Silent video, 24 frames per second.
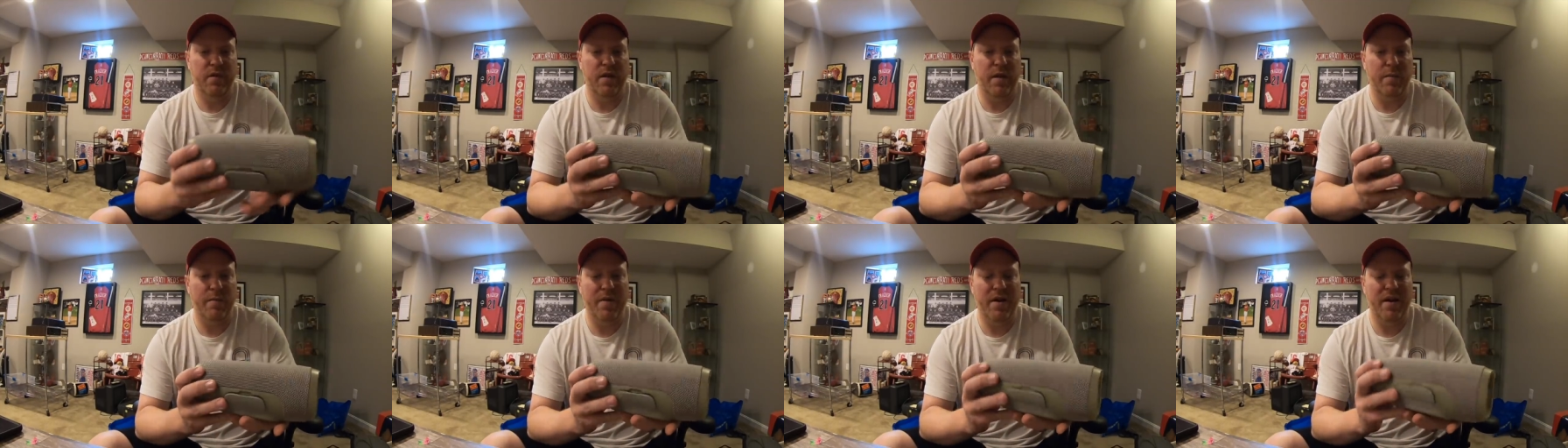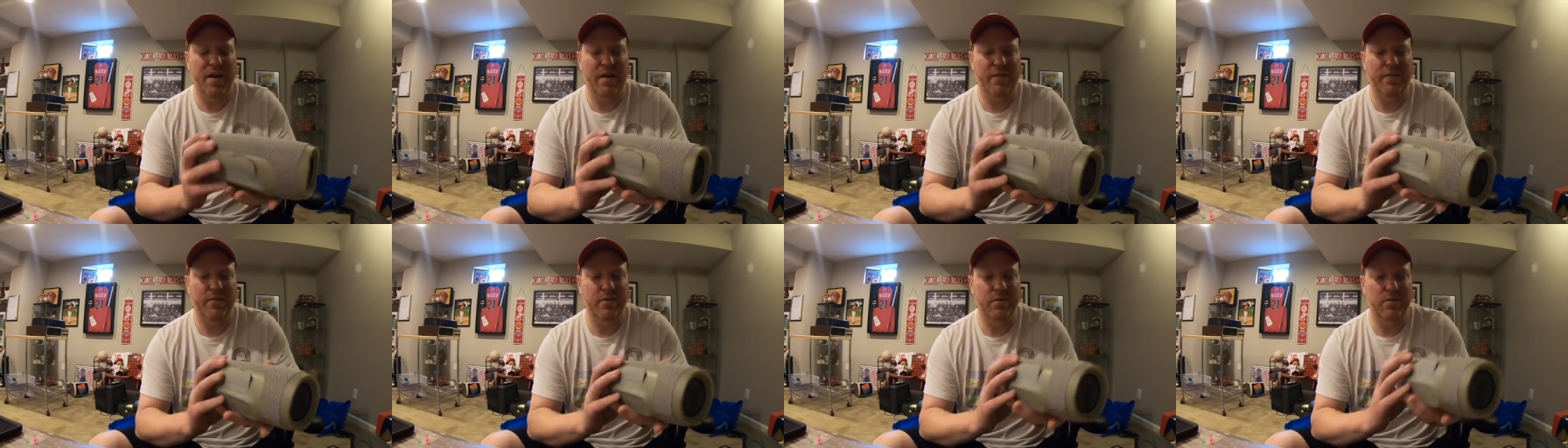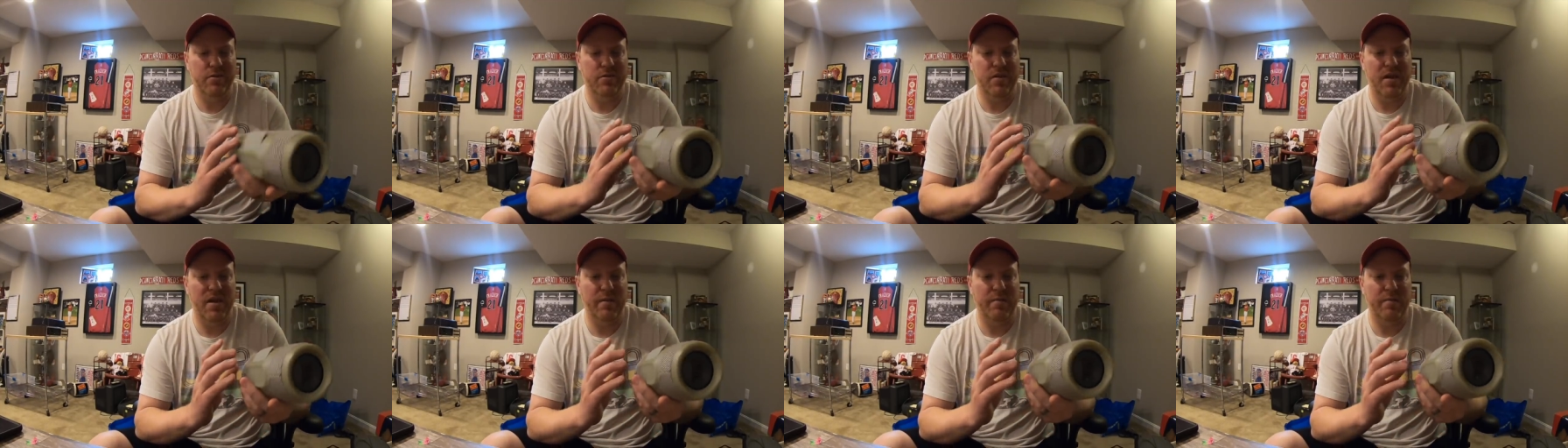and I might even
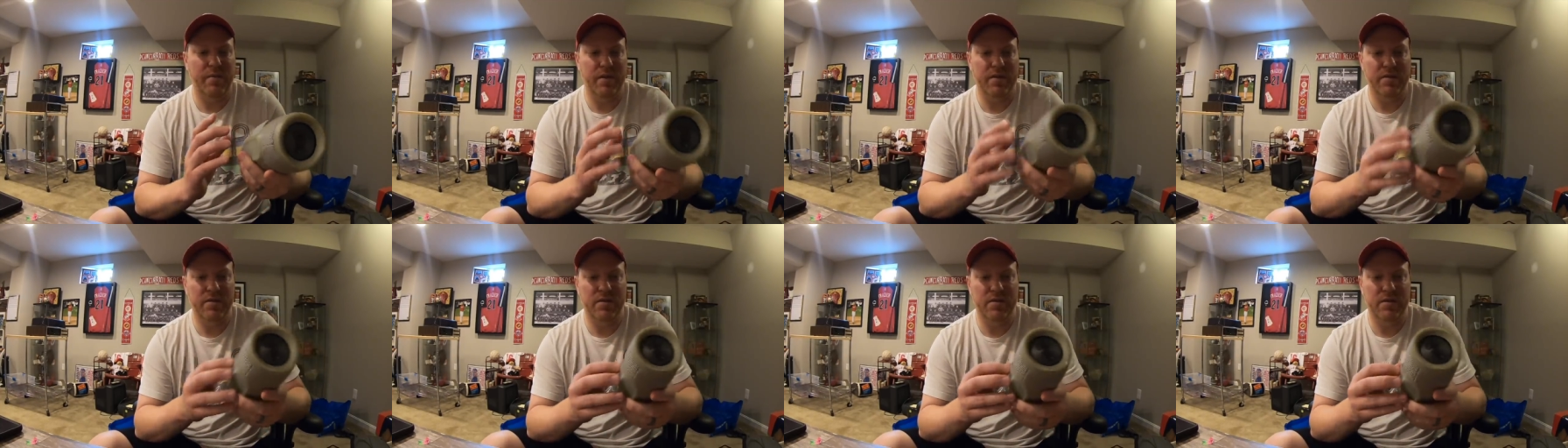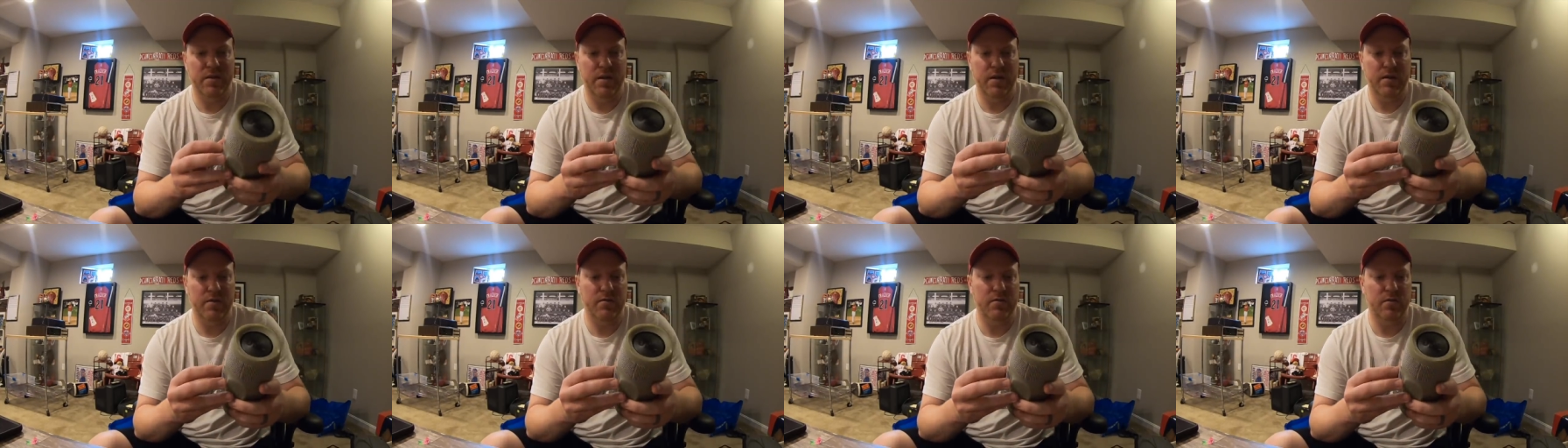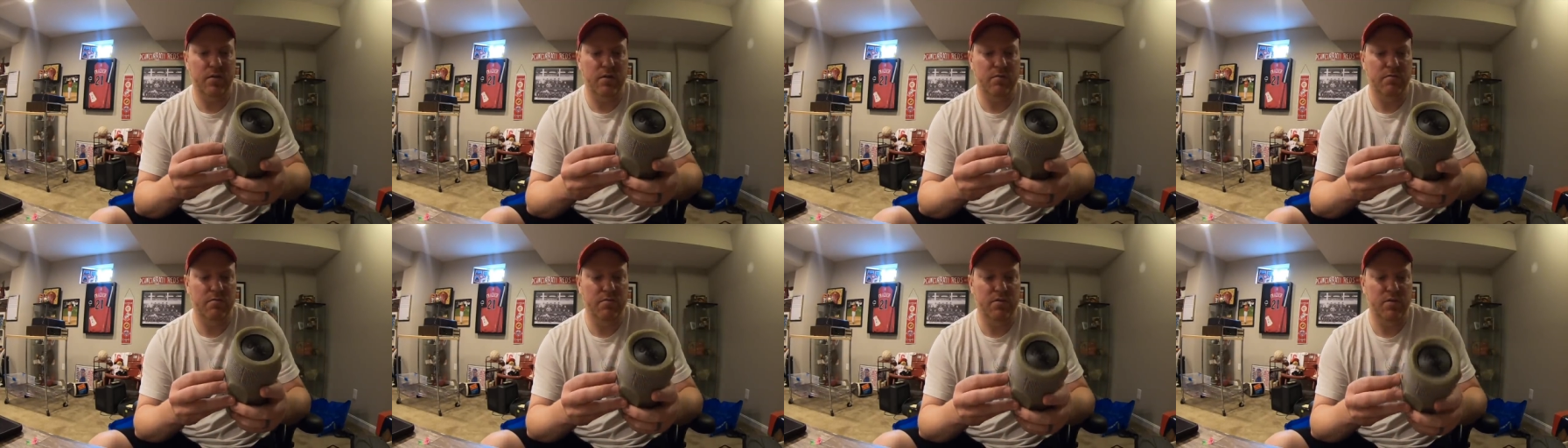just keep this as an
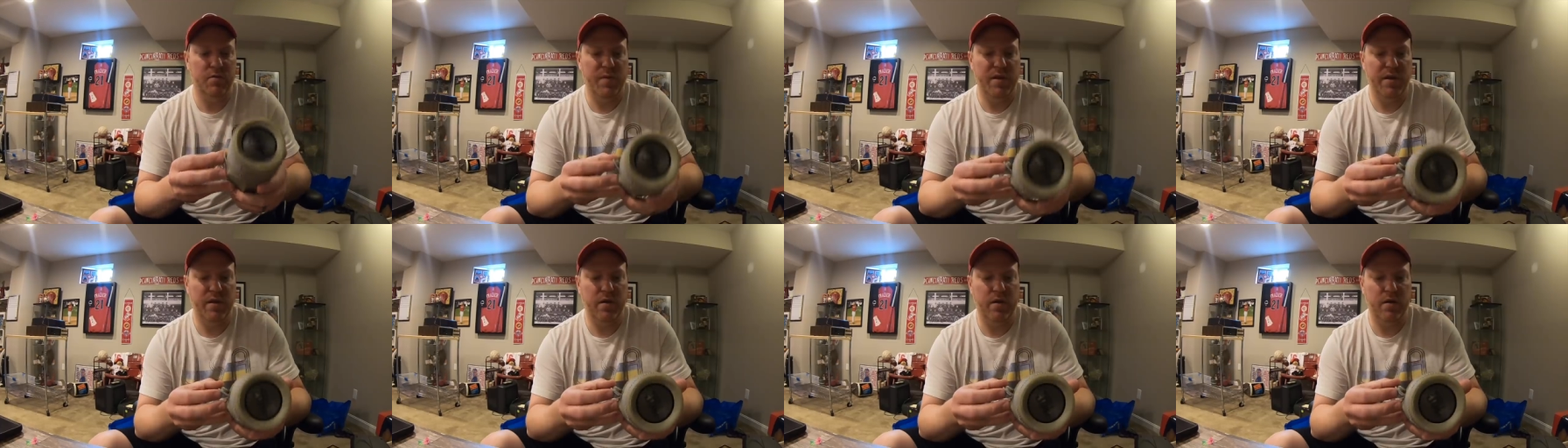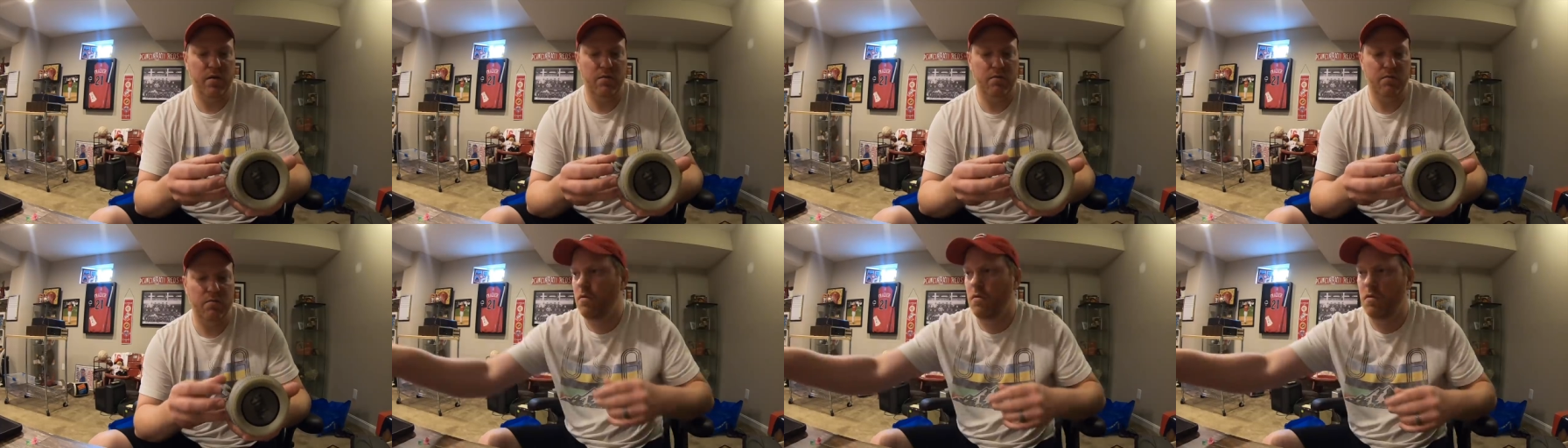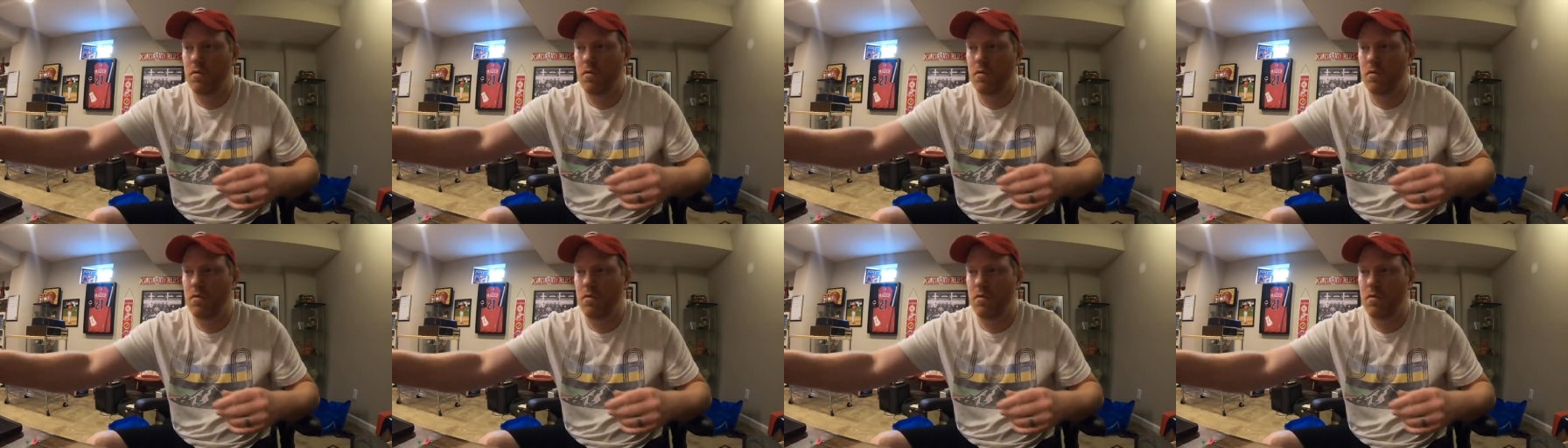extra speaker.